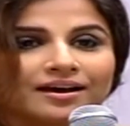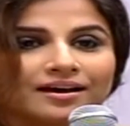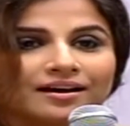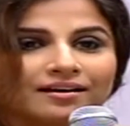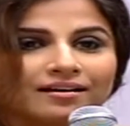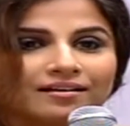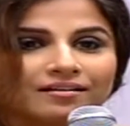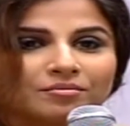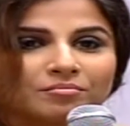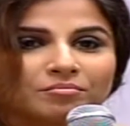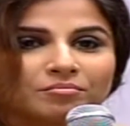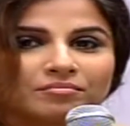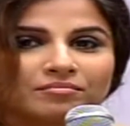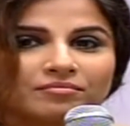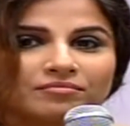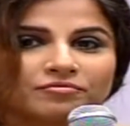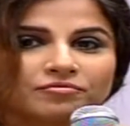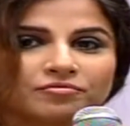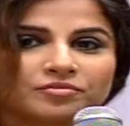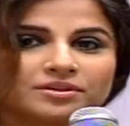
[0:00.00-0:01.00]

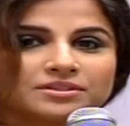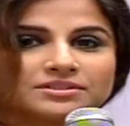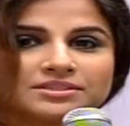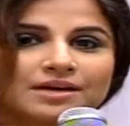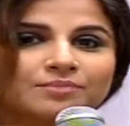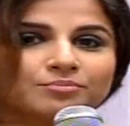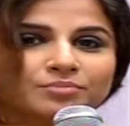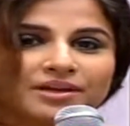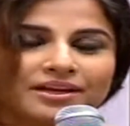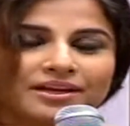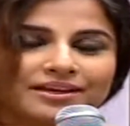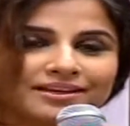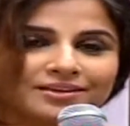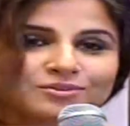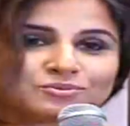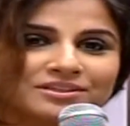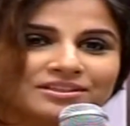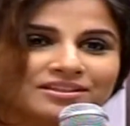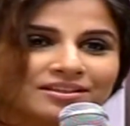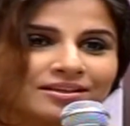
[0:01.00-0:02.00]
For example, I can
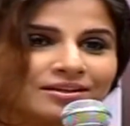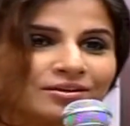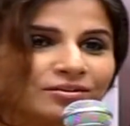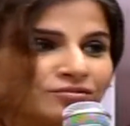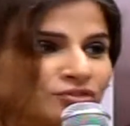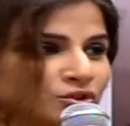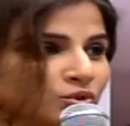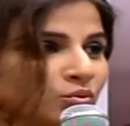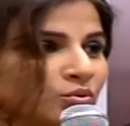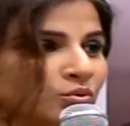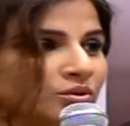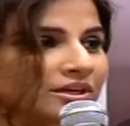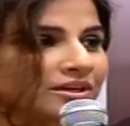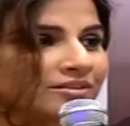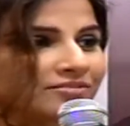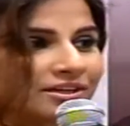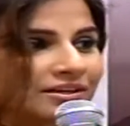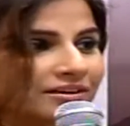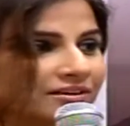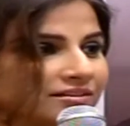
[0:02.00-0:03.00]
only think of
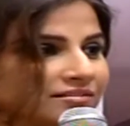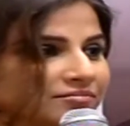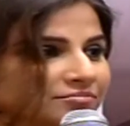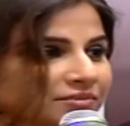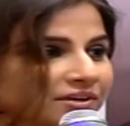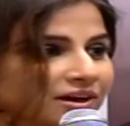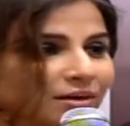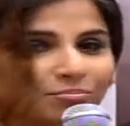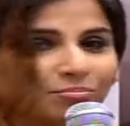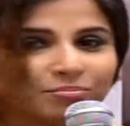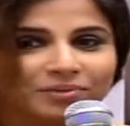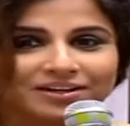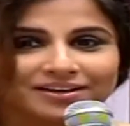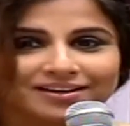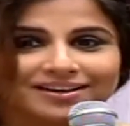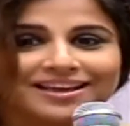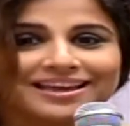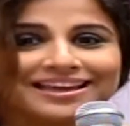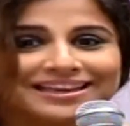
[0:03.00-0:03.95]
Shole, where Gabbar,